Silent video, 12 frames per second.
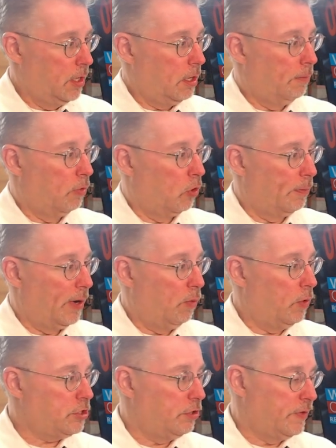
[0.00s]
more about
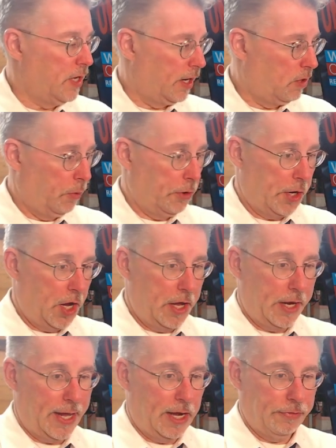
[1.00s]
what you've got going
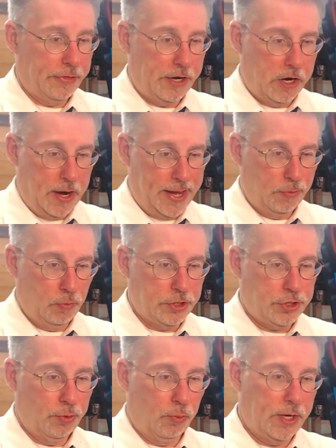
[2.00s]
on out there and
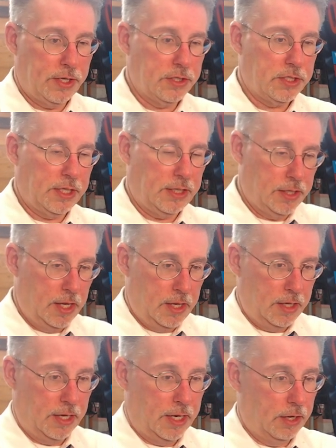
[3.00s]
what you're witnessing.
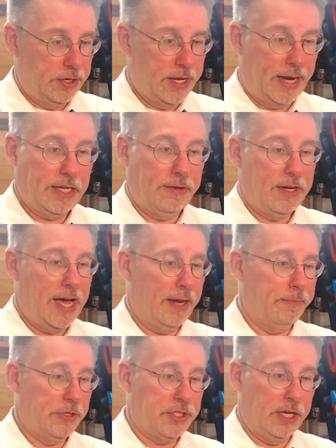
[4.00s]

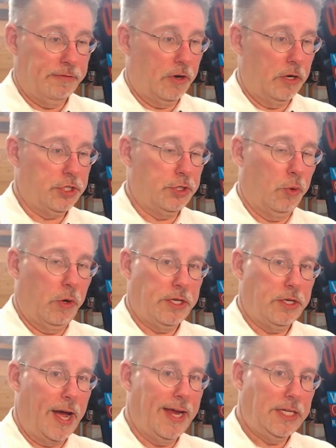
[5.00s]
99% of our
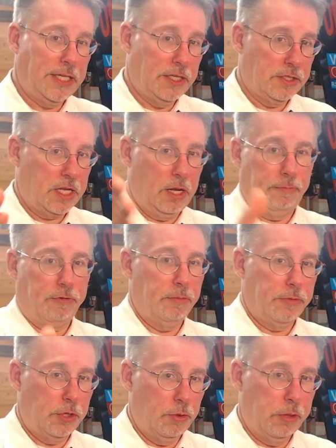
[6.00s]
story ideas come
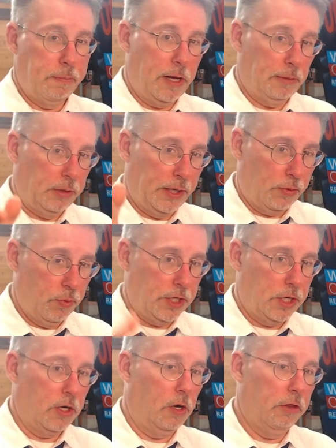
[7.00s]
from you, the public, when
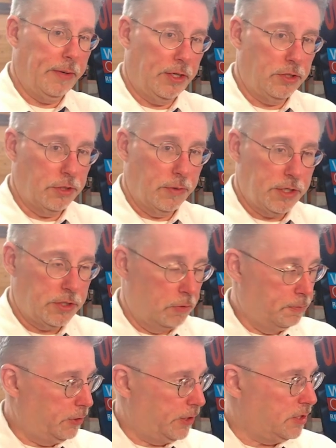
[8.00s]
you call them into us,
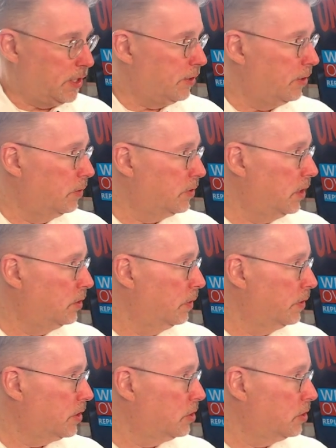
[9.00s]
so please get those into us as